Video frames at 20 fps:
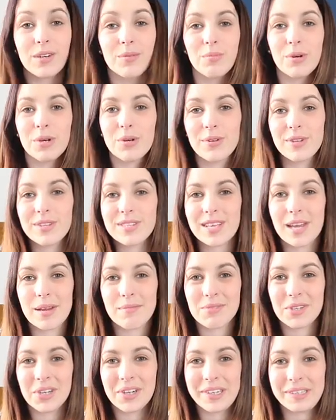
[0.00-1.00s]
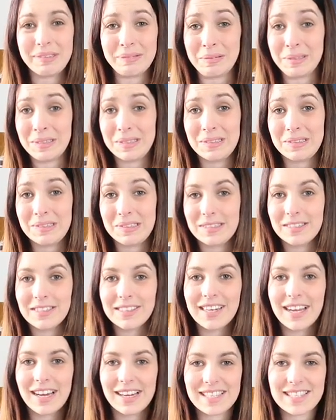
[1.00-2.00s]
and poo at the same time.
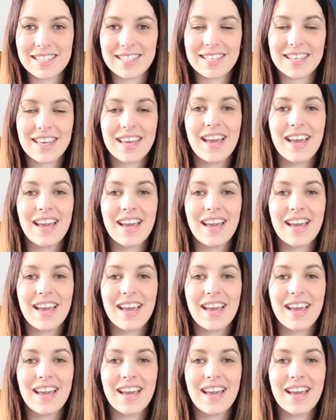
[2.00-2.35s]
Nice.